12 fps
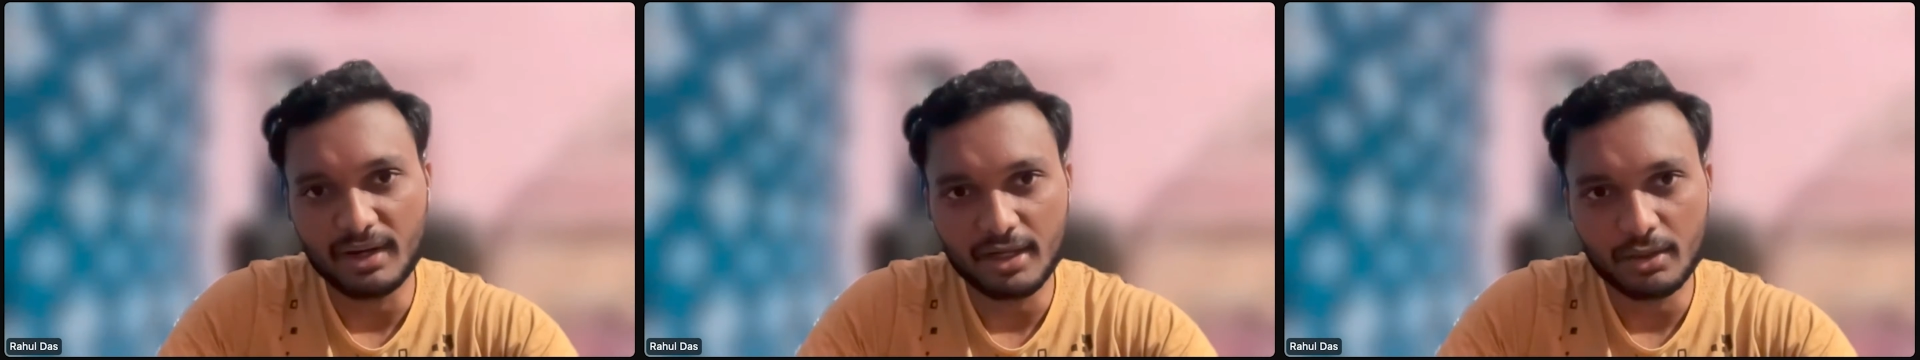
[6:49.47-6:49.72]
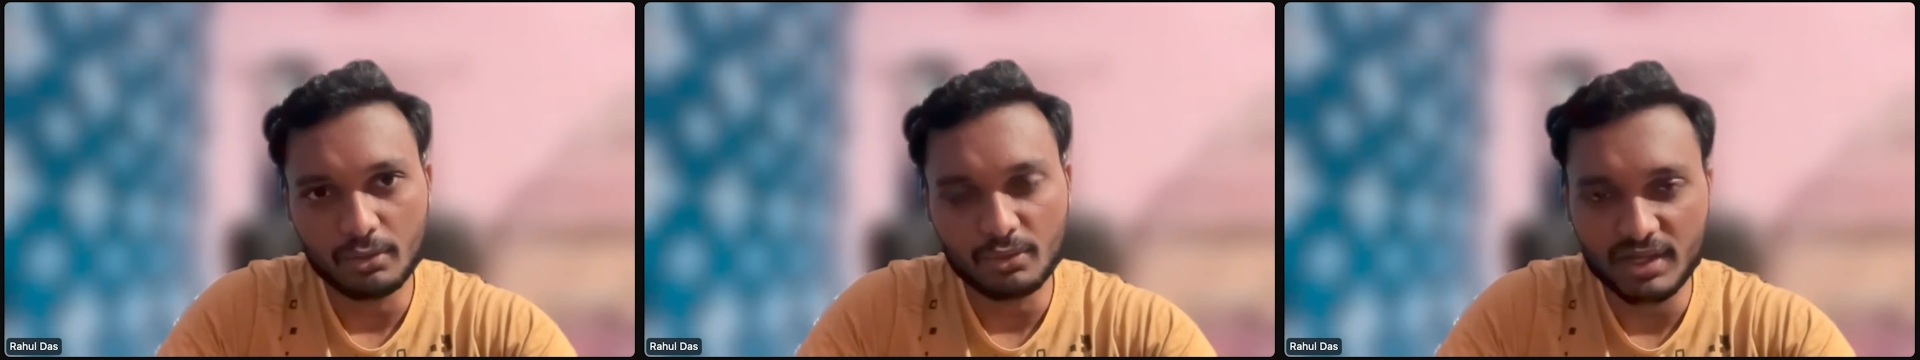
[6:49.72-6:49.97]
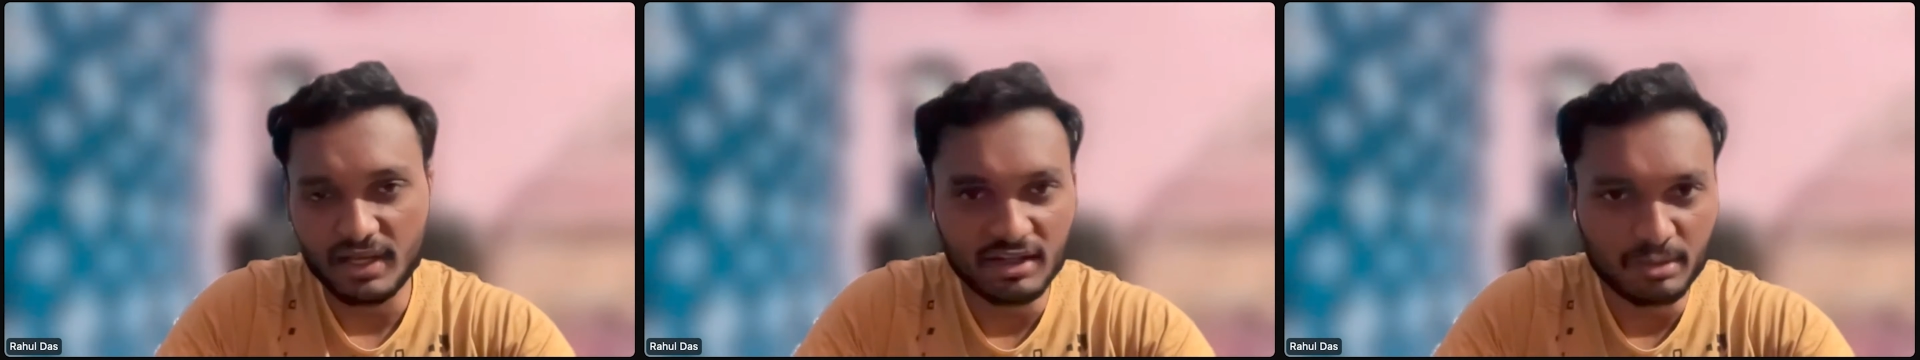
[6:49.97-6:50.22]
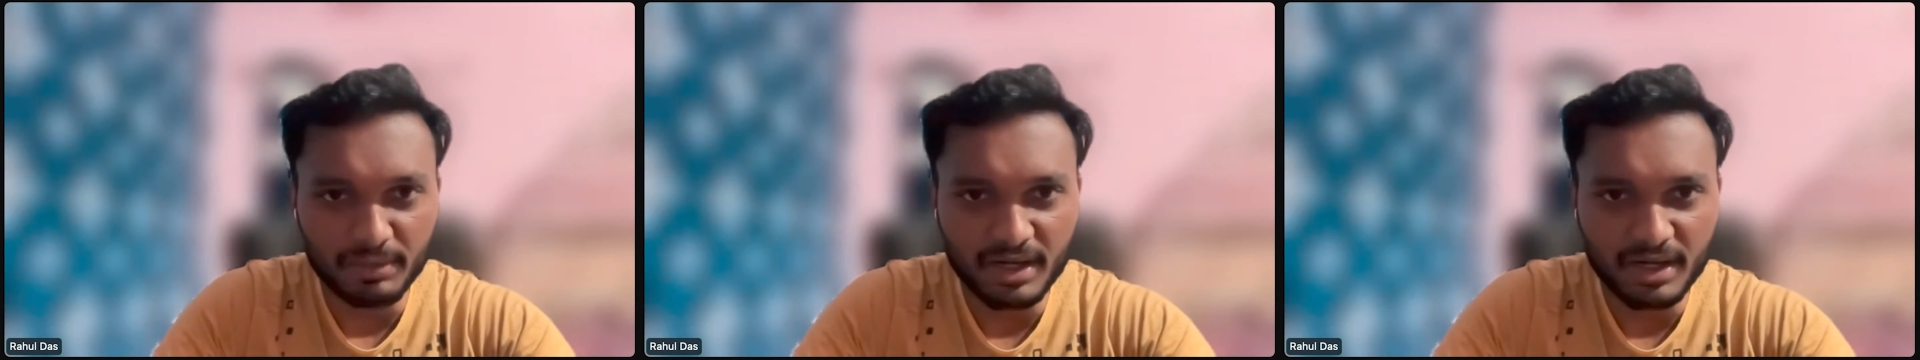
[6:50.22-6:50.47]
wanted to
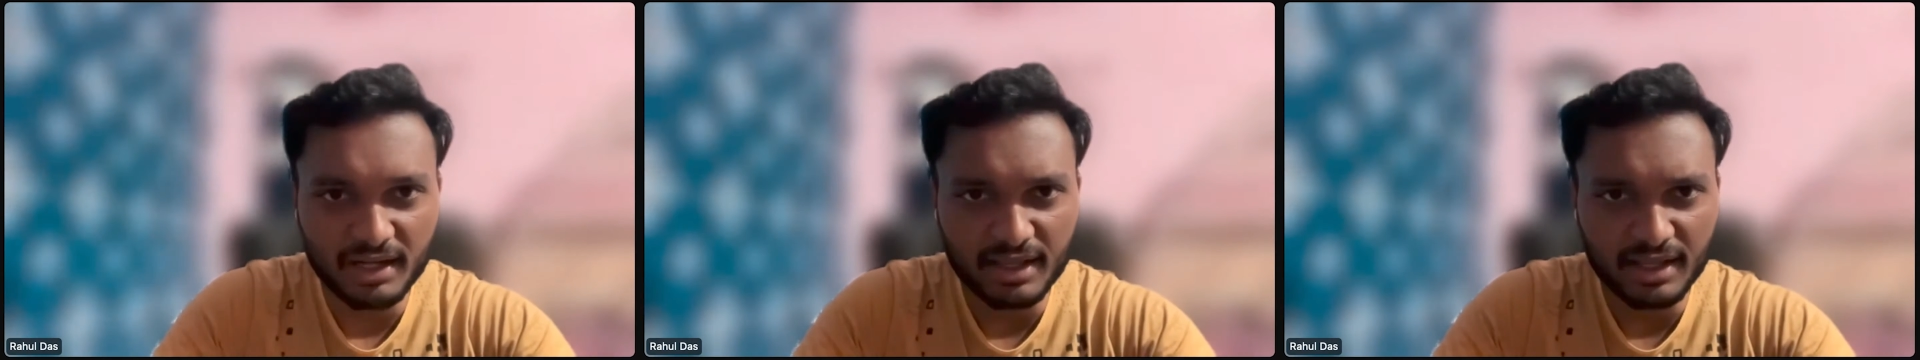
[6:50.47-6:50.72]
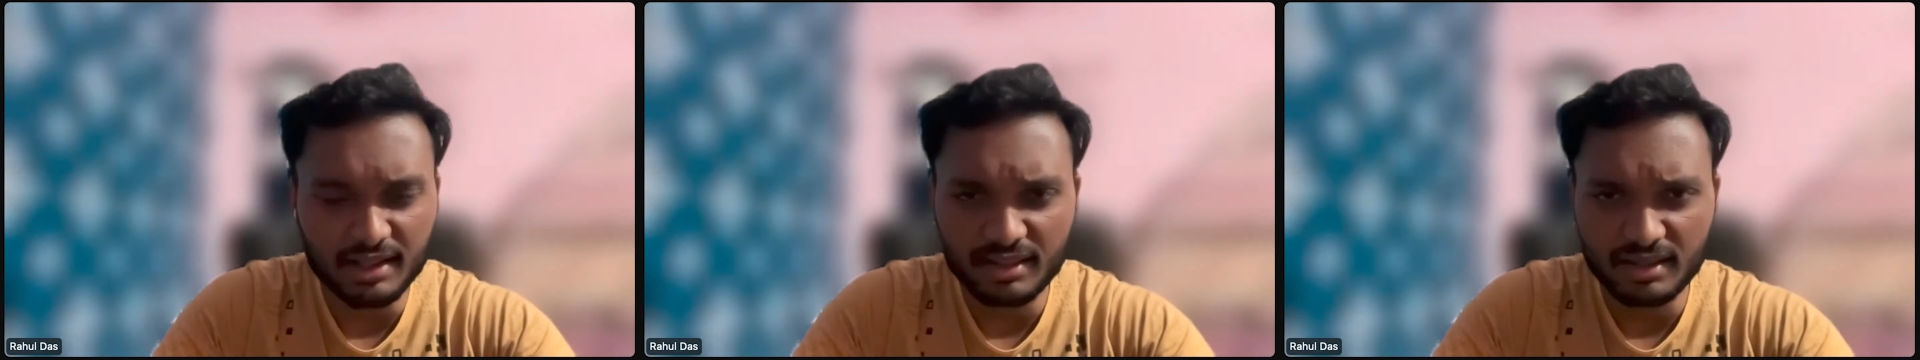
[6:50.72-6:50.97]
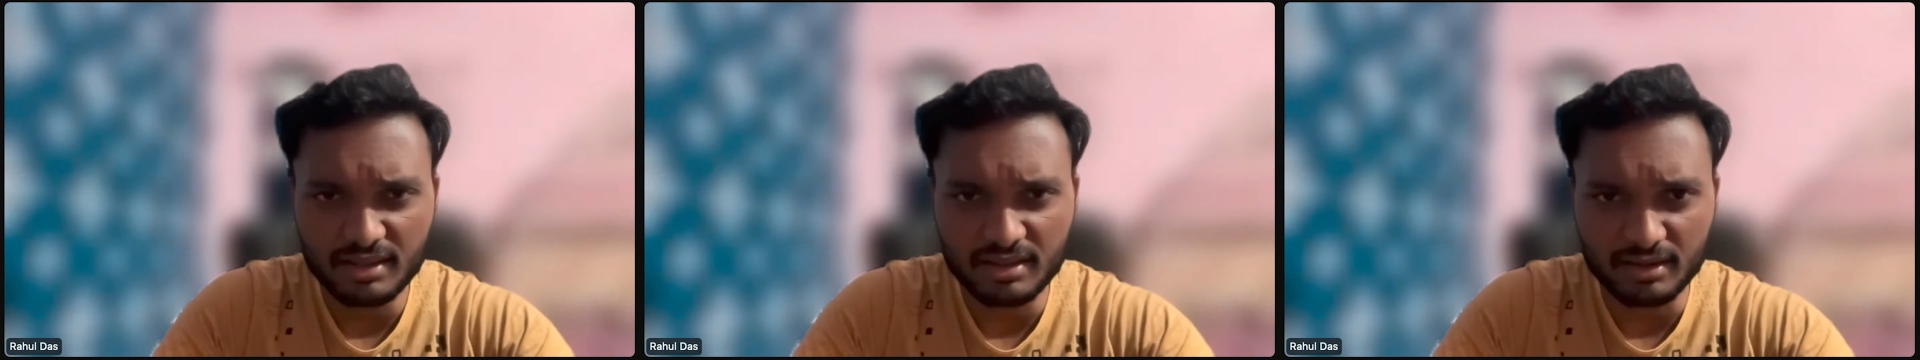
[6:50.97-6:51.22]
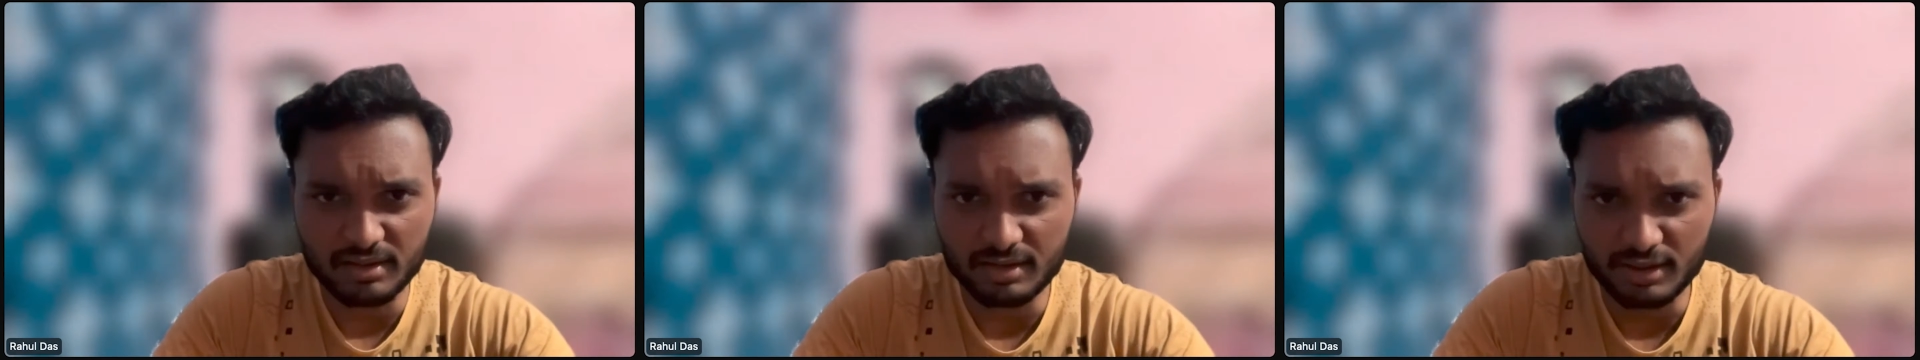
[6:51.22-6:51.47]
share some data, they can
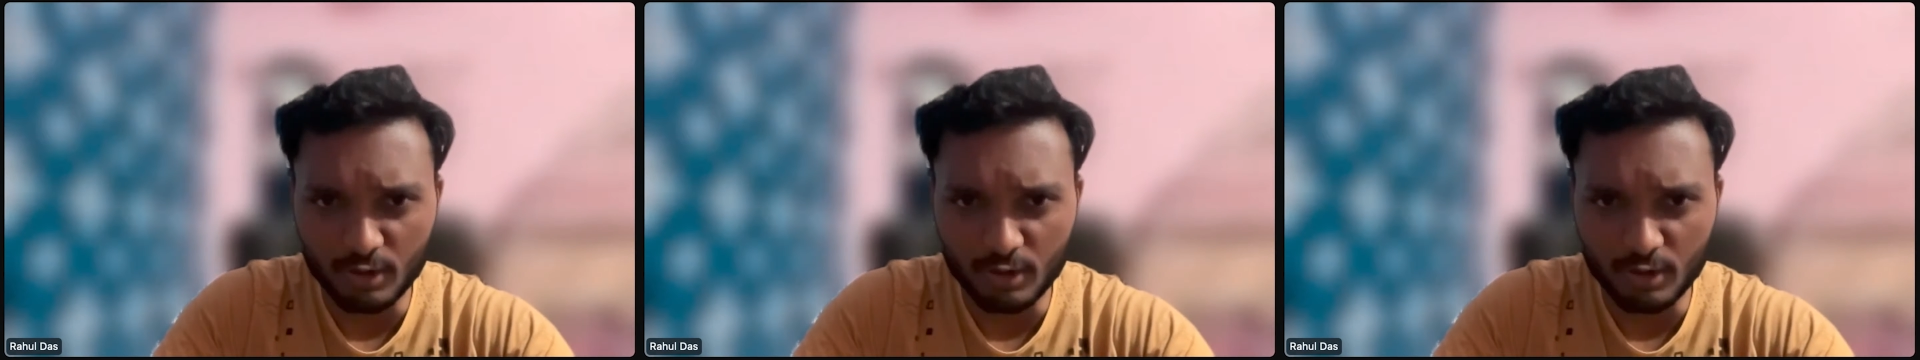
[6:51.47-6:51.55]
just